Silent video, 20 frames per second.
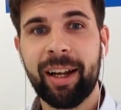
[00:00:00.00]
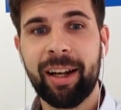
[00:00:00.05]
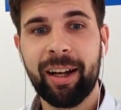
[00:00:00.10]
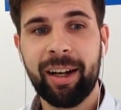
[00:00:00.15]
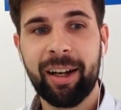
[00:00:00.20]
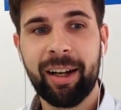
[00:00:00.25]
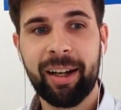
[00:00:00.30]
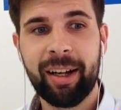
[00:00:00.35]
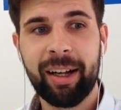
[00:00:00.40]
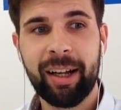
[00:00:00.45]

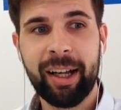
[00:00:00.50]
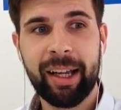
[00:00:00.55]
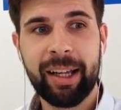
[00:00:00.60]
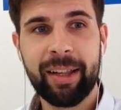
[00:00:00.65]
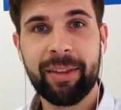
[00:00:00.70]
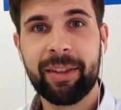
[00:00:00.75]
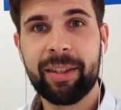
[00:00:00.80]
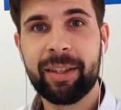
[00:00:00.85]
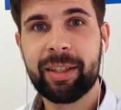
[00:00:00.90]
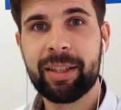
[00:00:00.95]

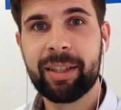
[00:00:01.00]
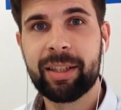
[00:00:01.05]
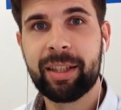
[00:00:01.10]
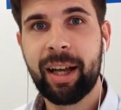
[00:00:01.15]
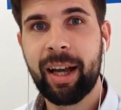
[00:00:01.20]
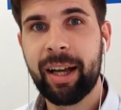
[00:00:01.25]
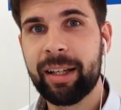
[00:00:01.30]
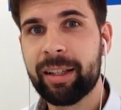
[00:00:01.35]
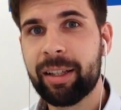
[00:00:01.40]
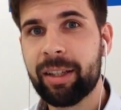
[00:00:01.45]
and this is
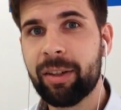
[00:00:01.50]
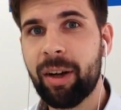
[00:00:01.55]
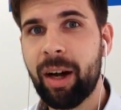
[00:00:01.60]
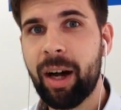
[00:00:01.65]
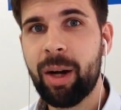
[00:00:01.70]
kind of